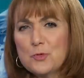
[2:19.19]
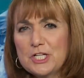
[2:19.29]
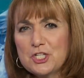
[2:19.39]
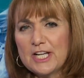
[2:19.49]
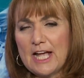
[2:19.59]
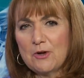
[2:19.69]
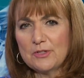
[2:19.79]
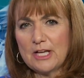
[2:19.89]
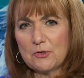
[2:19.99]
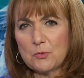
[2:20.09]
reaching
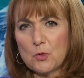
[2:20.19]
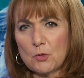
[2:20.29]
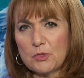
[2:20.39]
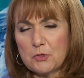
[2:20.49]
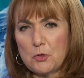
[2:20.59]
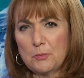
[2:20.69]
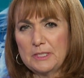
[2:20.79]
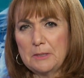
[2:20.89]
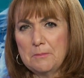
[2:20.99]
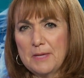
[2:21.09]
out now to work with
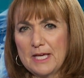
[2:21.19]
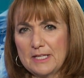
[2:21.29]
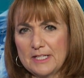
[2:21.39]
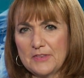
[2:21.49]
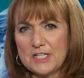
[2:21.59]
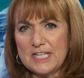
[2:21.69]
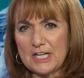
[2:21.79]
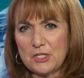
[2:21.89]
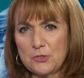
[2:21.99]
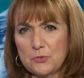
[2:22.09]
Albany Med in the
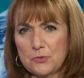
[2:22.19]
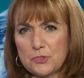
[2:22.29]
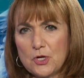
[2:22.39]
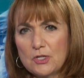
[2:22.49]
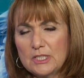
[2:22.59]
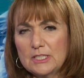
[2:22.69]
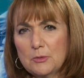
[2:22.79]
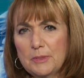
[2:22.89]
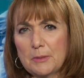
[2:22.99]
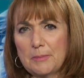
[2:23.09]
NICU. Talk a little bit